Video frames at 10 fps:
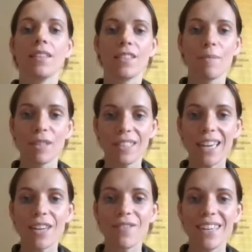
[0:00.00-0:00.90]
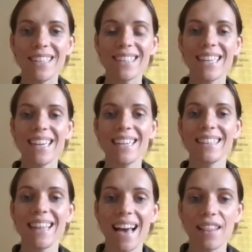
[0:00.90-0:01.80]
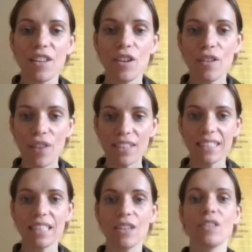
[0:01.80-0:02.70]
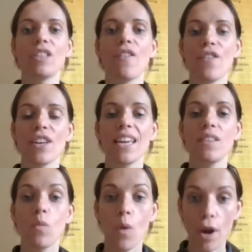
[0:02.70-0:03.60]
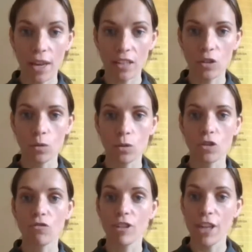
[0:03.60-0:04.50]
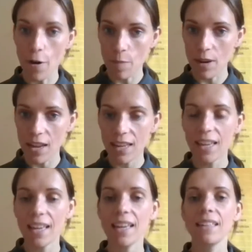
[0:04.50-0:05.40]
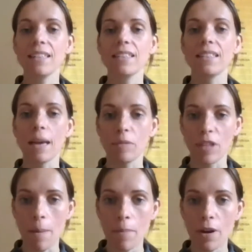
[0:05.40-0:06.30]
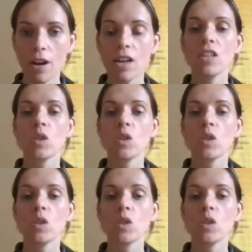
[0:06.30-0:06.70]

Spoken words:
So my second reason is that the University of Suffolk is working towards reopening in September